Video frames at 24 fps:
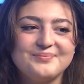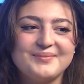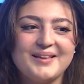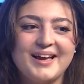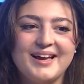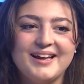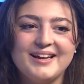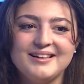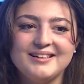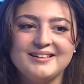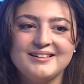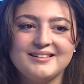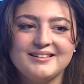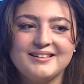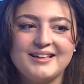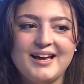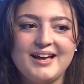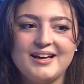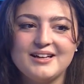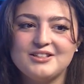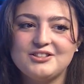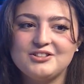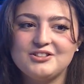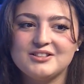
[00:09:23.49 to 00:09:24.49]
And
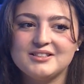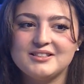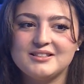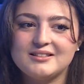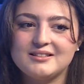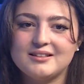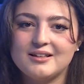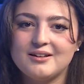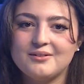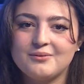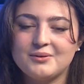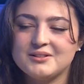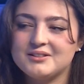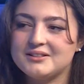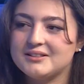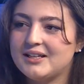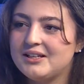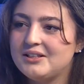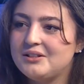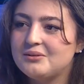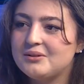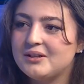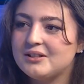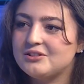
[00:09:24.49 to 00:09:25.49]
yeah, it's just, once
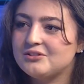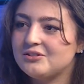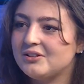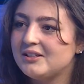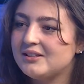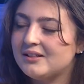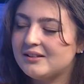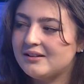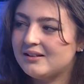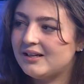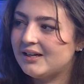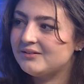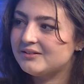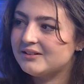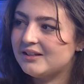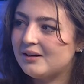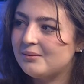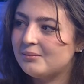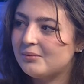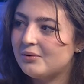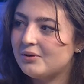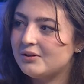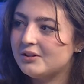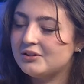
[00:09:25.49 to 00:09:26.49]
again, you get trained on a live
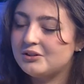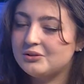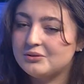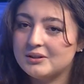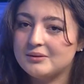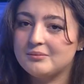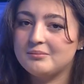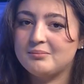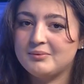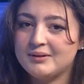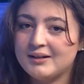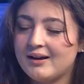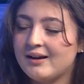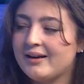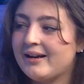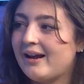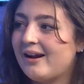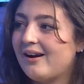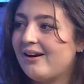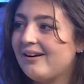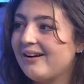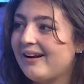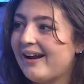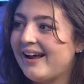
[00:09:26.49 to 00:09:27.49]
soundboard and you can be on
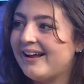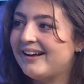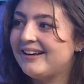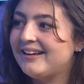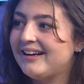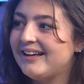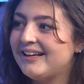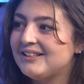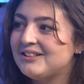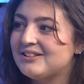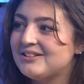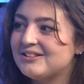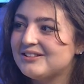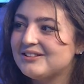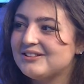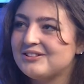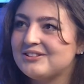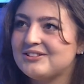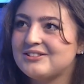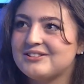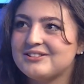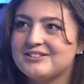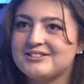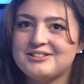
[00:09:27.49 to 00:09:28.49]
air. And it's
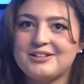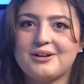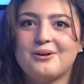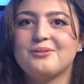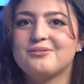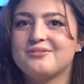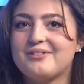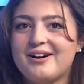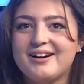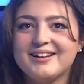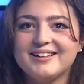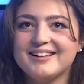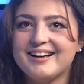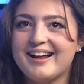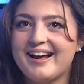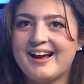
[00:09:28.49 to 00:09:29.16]
so fun.